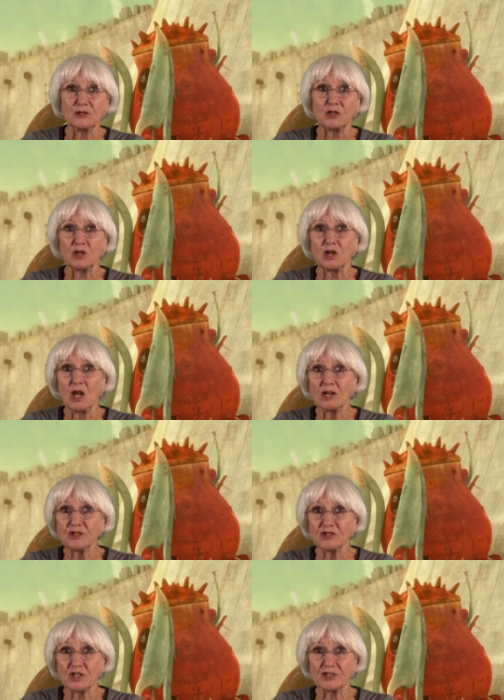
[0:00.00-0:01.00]
to
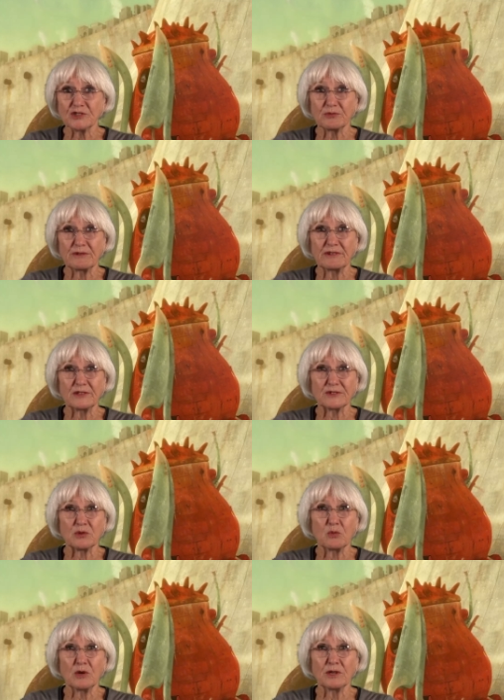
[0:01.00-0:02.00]
long shots reveals a
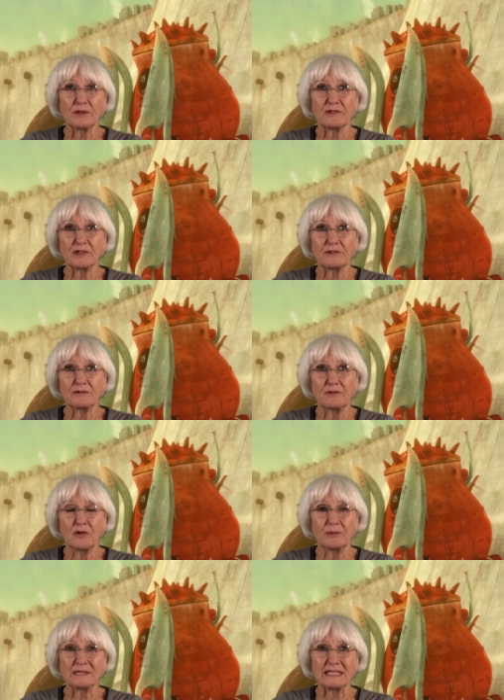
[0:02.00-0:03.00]
world of
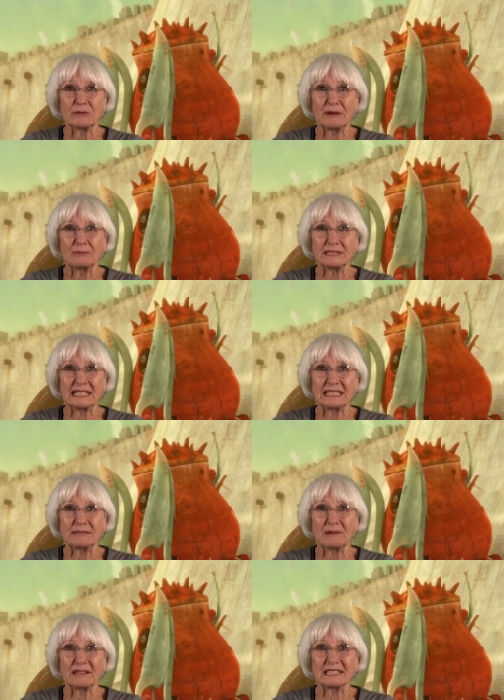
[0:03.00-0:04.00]
conformity
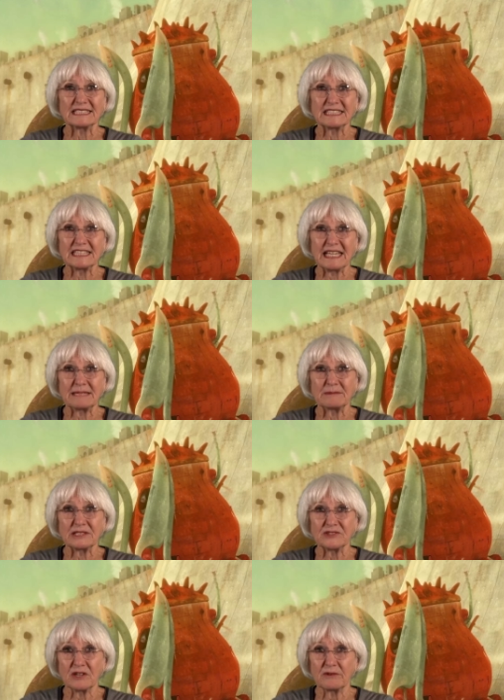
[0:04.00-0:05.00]
represented by the
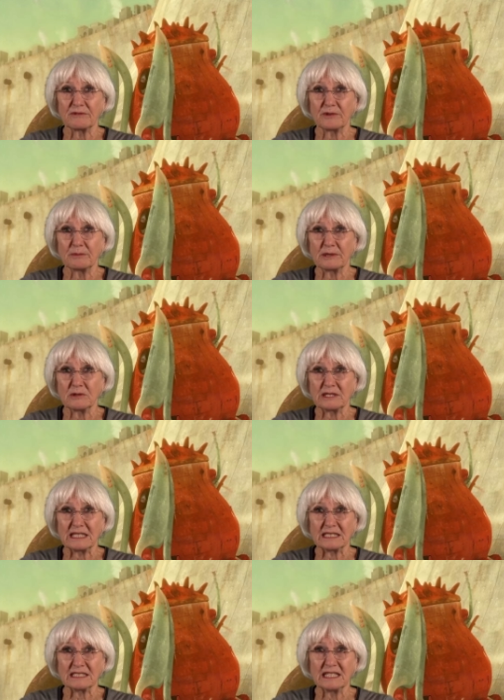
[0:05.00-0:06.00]
sameness of the
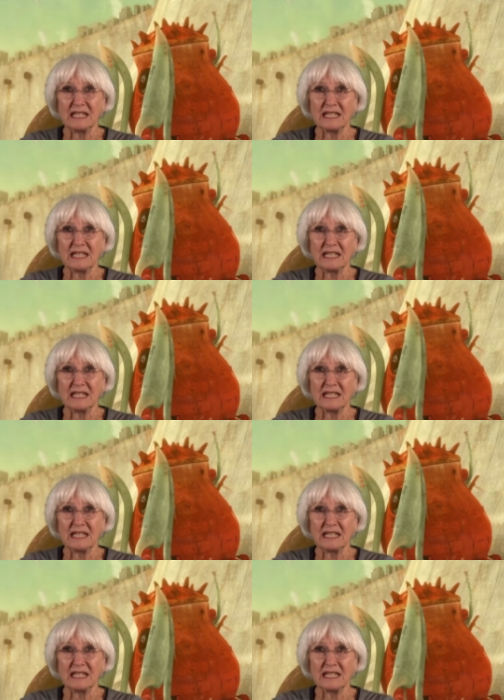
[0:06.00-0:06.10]
buildings.